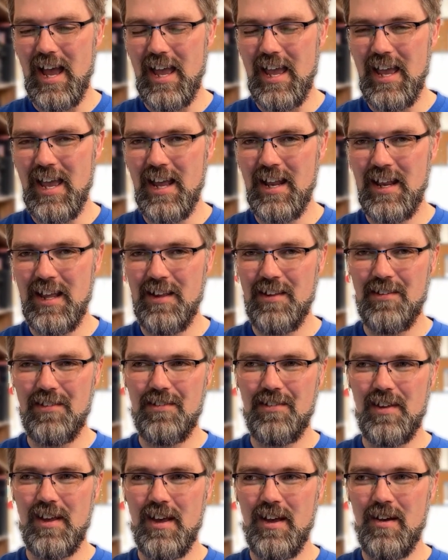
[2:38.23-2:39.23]
It
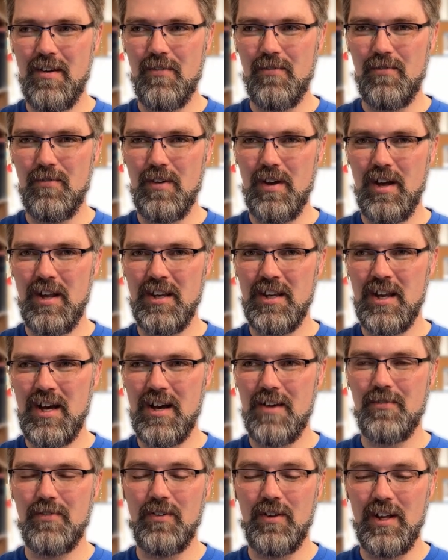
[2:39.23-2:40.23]
is a, a
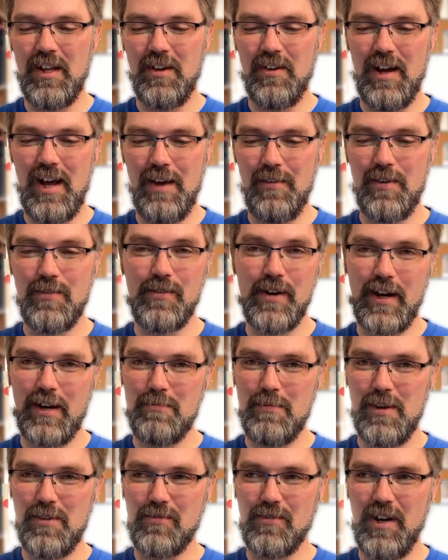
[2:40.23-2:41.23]
novel, you know, I would
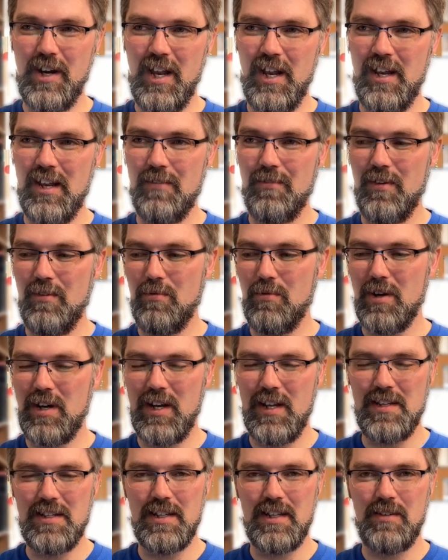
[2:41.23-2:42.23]
recommend reading if you
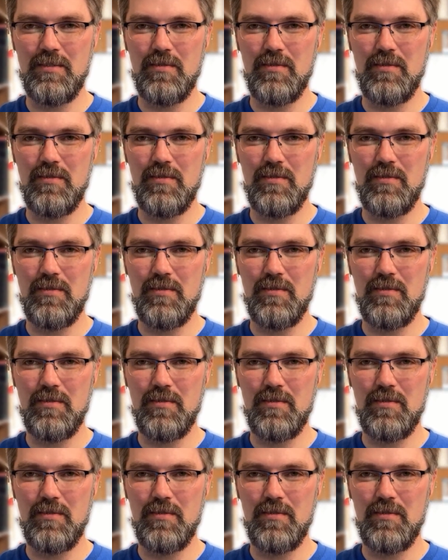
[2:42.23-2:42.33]
wanted to